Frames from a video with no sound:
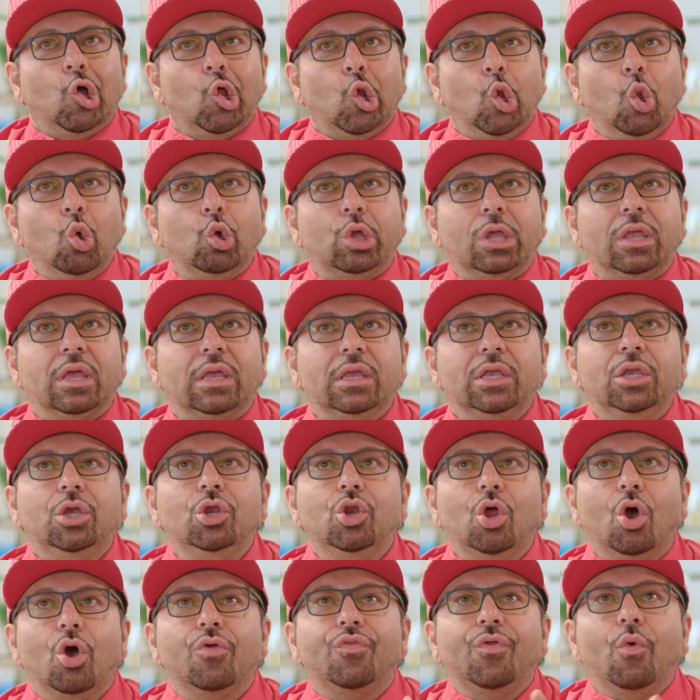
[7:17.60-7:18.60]
Look,
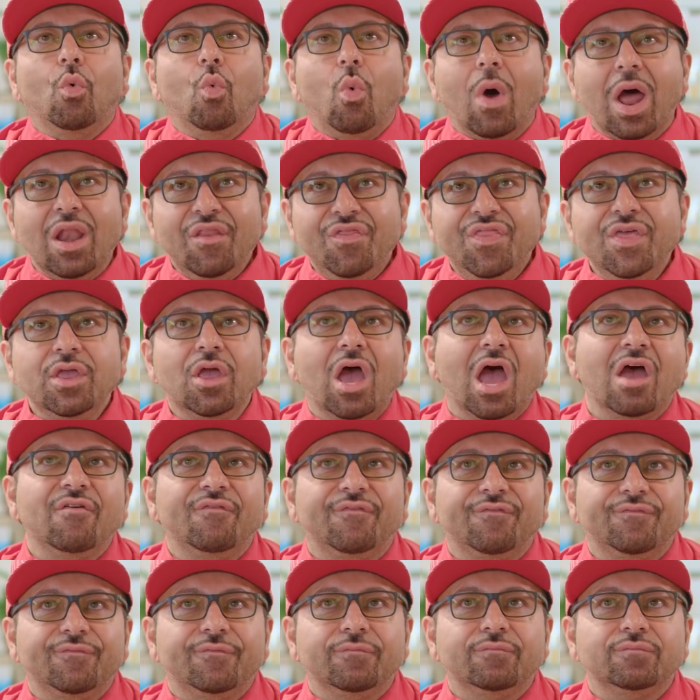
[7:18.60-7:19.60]
you know, the one thing
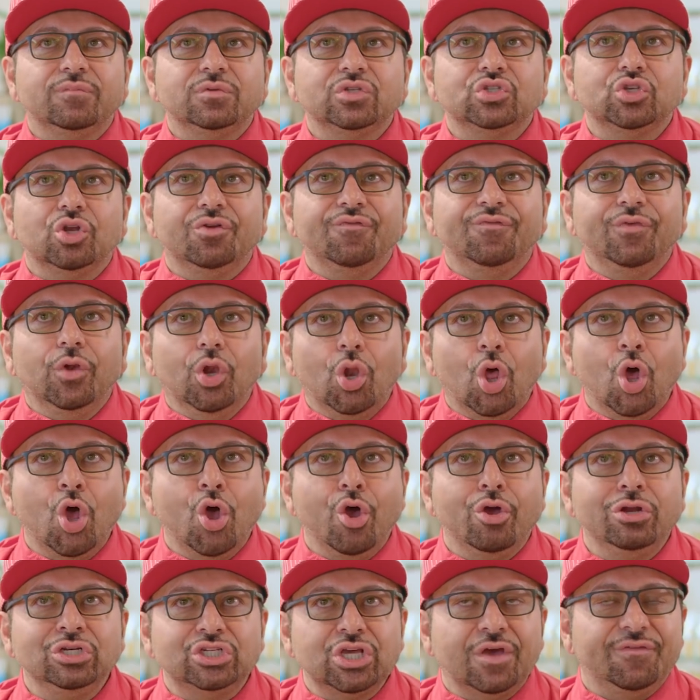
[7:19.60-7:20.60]
I've sort of
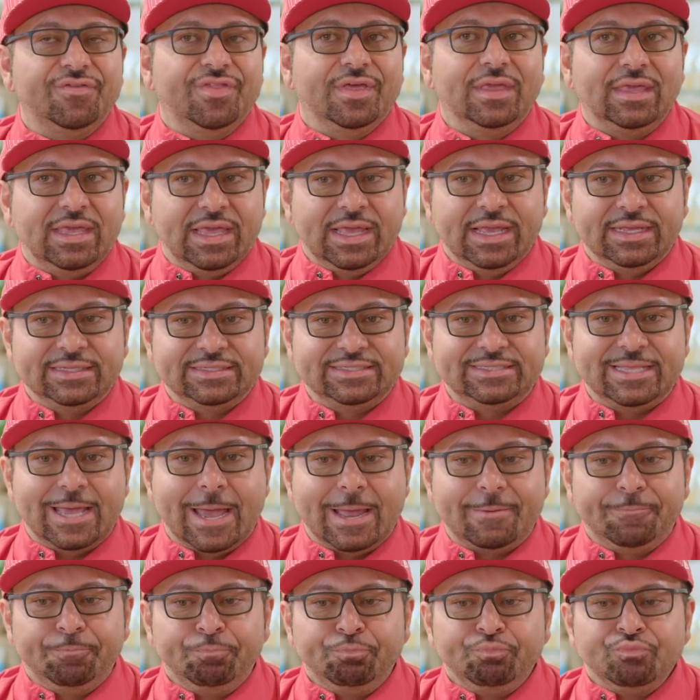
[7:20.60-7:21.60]
learned over the years
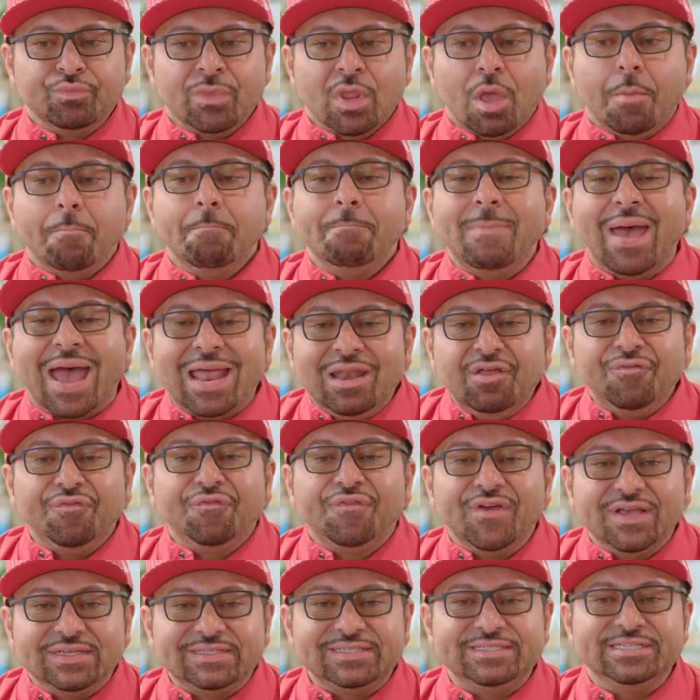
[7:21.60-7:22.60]
that
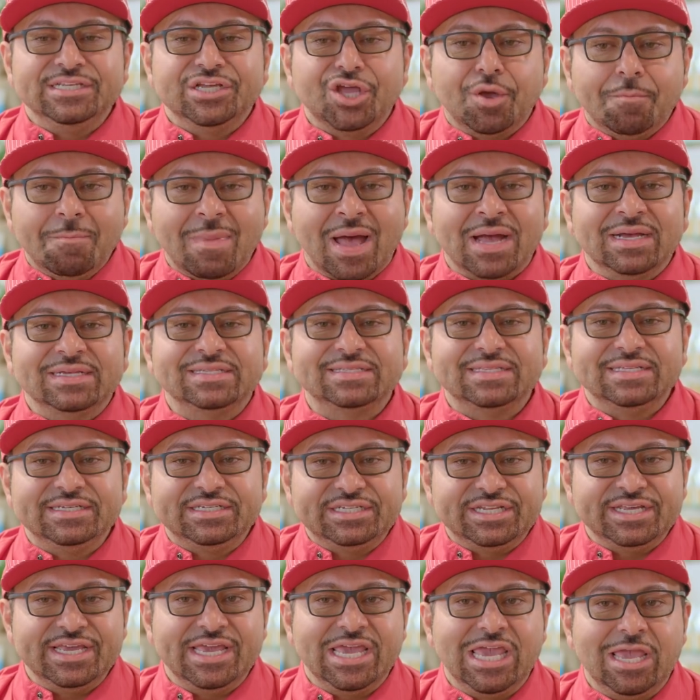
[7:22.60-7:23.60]
manifesting amongst the
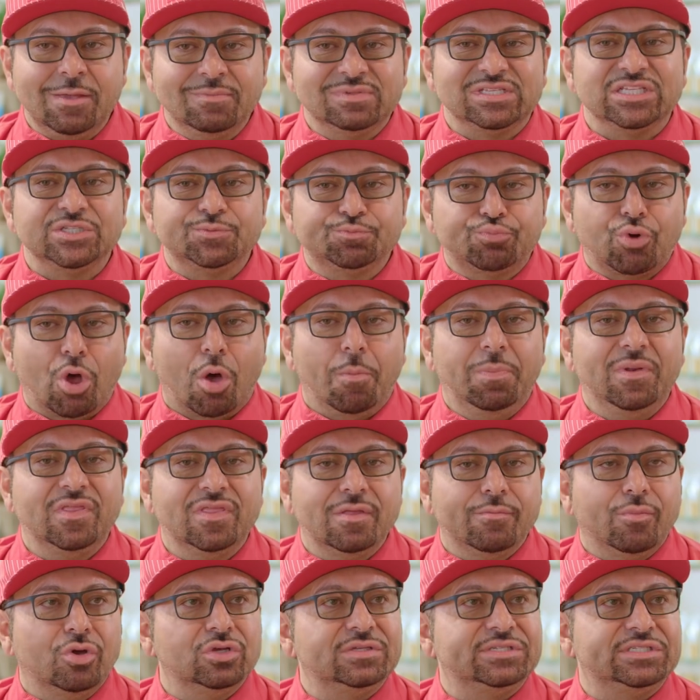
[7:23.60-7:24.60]
teams is probably
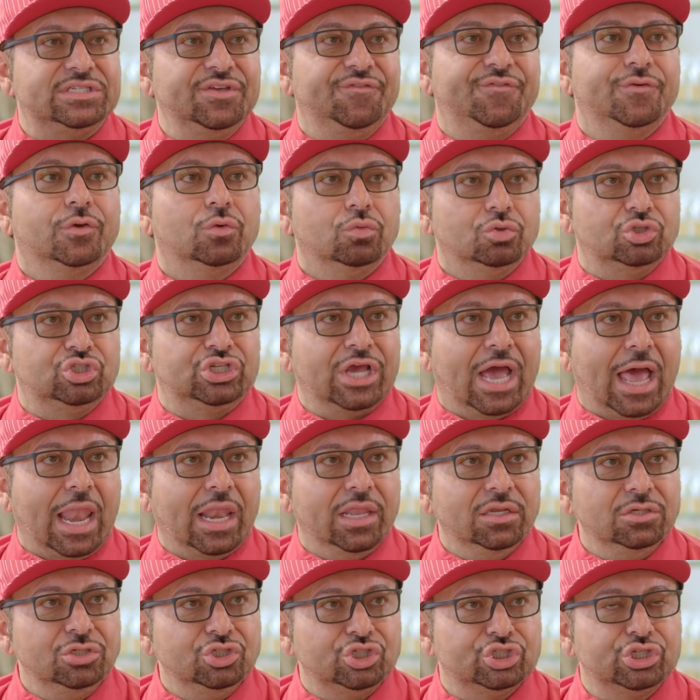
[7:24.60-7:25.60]
the most difficult
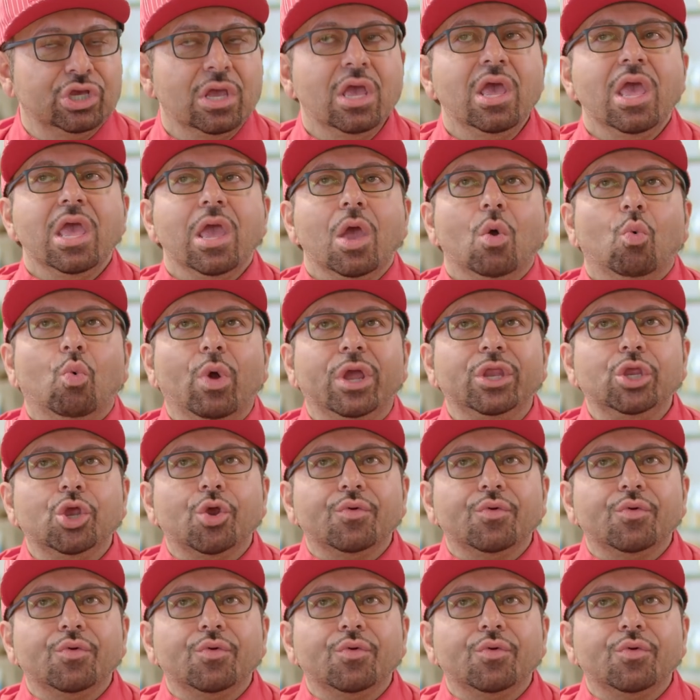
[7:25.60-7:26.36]
challenge. When